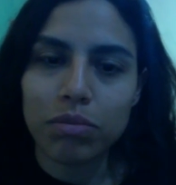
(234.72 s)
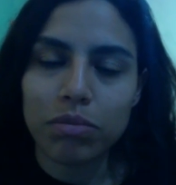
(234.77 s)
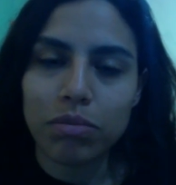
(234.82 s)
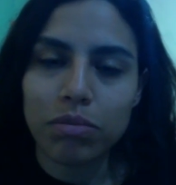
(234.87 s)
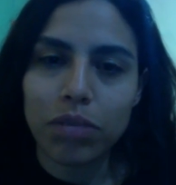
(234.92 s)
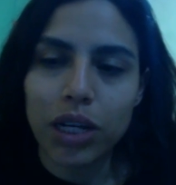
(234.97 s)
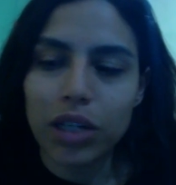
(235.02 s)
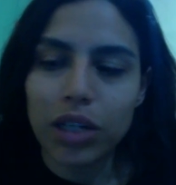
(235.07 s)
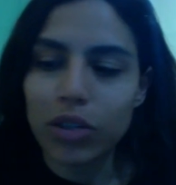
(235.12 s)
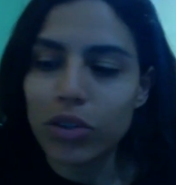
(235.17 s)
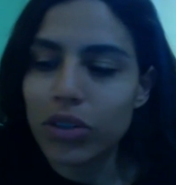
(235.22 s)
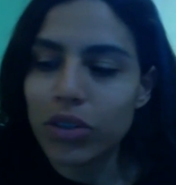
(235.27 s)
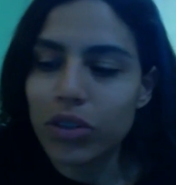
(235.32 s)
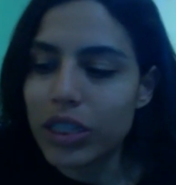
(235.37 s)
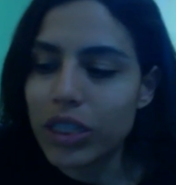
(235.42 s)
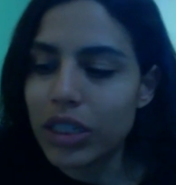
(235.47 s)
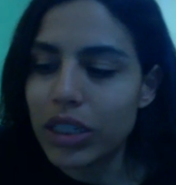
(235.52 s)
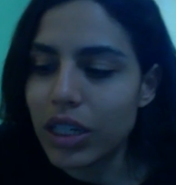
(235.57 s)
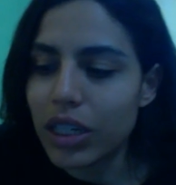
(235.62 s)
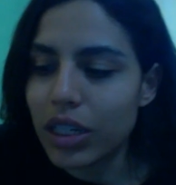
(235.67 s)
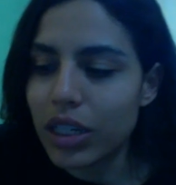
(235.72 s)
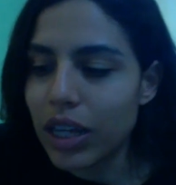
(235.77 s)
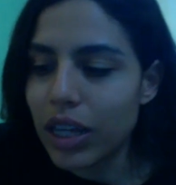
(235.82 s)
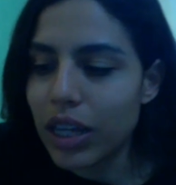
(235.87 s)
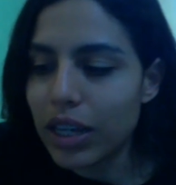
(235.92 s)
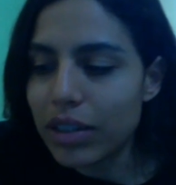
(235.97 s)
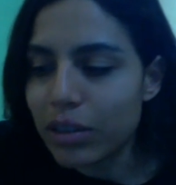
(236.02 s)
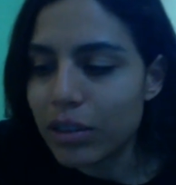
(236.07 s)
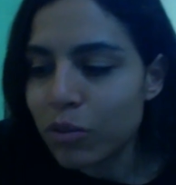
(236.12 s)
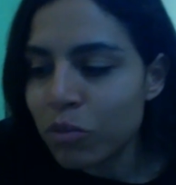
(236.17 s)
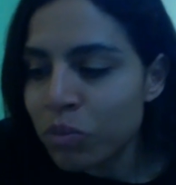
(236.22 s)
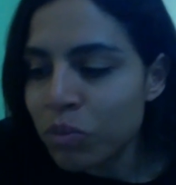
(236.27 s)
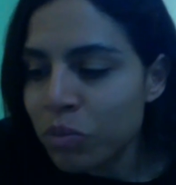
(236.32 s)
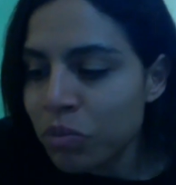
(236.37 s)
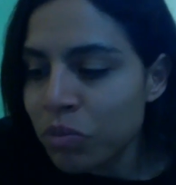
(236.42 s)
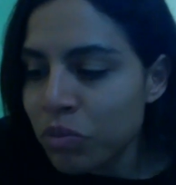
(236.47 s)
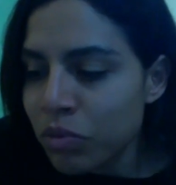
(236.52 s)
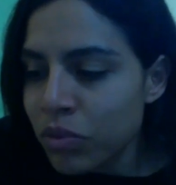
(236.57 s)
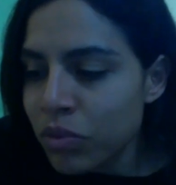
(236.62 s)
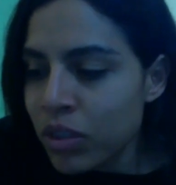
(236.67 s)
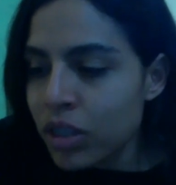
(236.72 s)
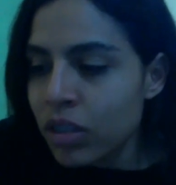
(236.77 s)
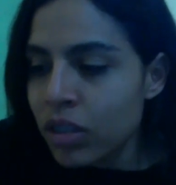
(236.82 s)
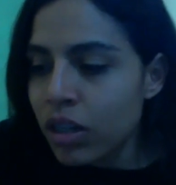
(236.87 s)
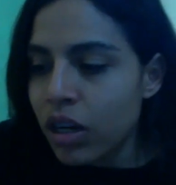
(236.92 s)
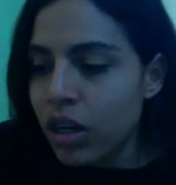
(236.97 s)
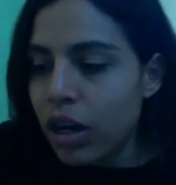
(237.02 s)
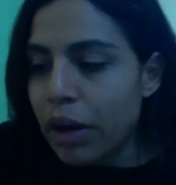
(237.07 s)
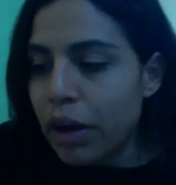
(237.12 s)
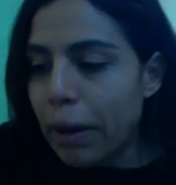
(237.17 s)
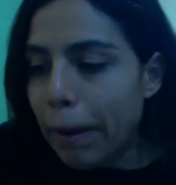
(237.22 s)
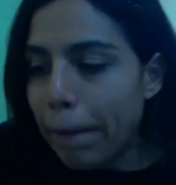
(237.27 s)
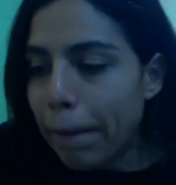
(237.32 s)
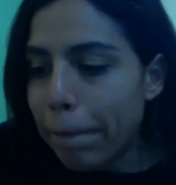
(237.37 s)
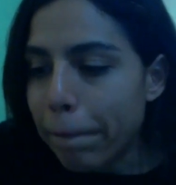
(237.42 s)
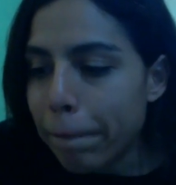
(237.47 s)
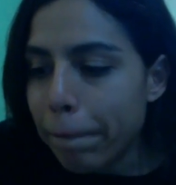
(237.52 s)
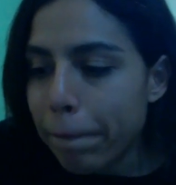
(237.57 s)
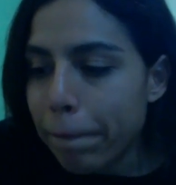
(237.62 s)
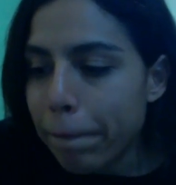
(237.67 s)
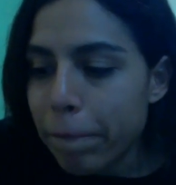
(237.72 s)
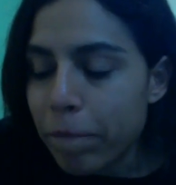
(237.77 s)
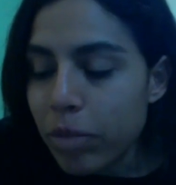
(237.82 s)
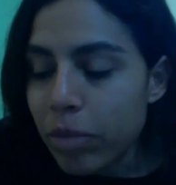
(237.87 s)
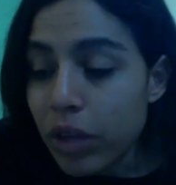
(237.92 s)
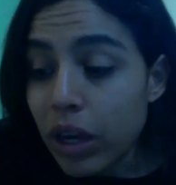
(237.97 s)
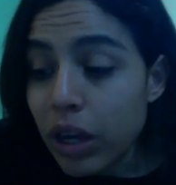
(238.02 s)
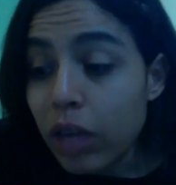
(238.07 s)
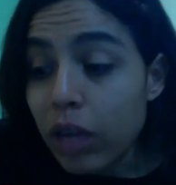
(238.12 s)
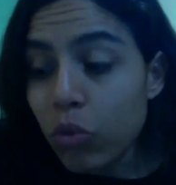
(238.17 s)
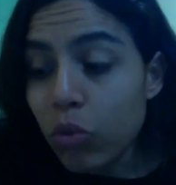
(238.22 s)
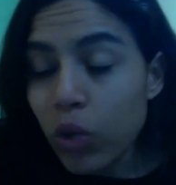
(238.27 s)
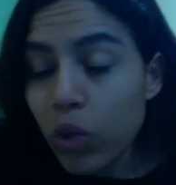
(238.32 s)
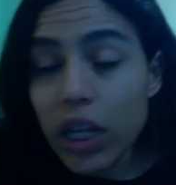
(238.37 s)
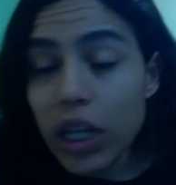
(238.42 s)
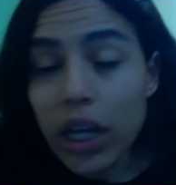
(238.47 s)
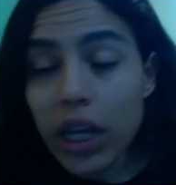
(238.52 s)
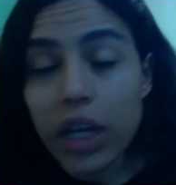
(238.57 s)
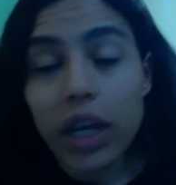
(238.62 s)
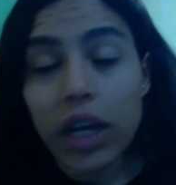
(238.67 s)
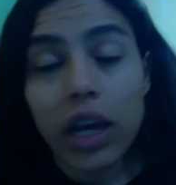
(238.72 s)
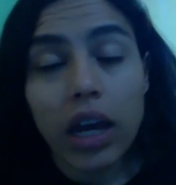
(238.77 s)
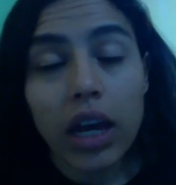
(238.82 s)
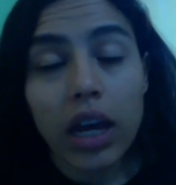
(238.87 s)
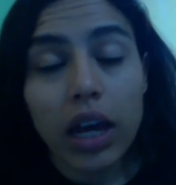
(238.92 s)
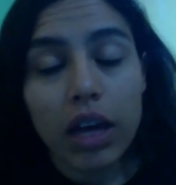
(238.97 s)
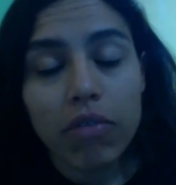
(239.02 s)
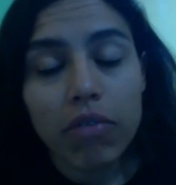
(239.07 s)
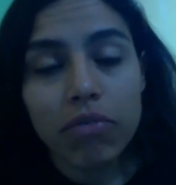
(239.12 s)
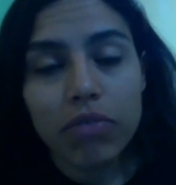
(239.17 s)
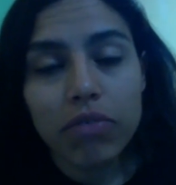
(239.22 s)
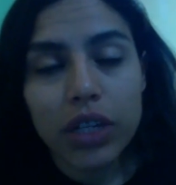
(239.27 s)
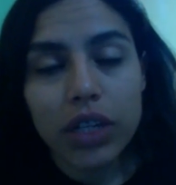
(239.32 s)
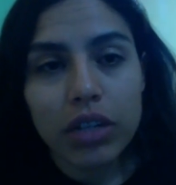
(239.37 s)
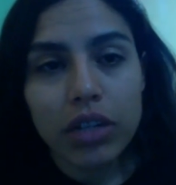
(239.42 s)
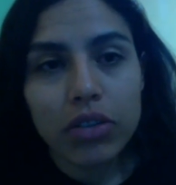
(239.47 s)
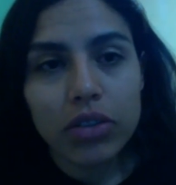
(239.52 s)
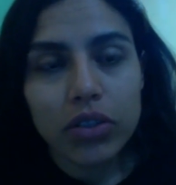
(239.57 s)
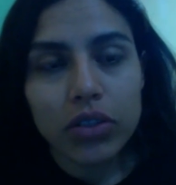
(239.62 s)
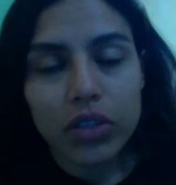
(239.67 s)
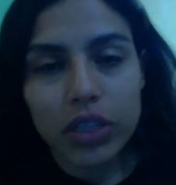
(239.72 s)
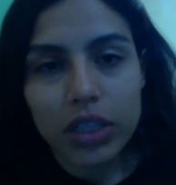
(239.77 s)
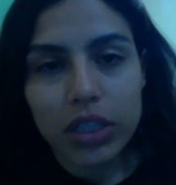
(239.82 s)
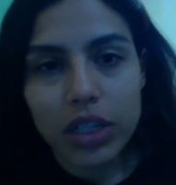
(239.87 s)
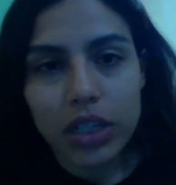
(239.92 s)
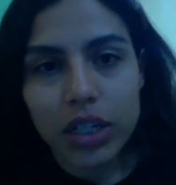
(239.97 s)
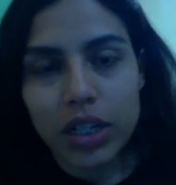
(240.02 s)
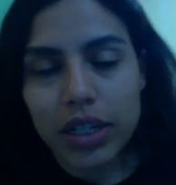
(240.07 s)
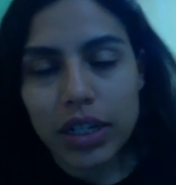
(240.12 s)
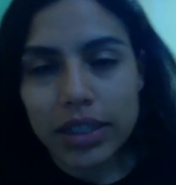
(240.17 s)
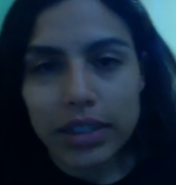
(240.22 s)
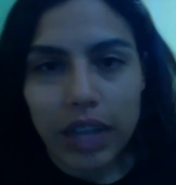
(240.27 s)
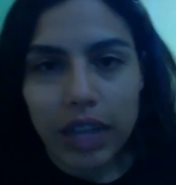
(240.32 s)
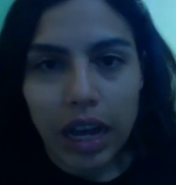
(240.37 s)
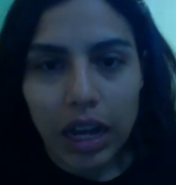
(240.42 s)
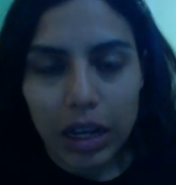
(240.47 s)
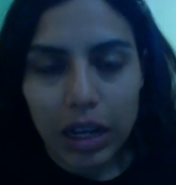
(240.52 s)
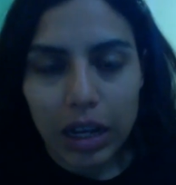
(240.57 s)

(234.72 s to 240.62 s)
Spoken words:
values in the class. And well, I have been considered a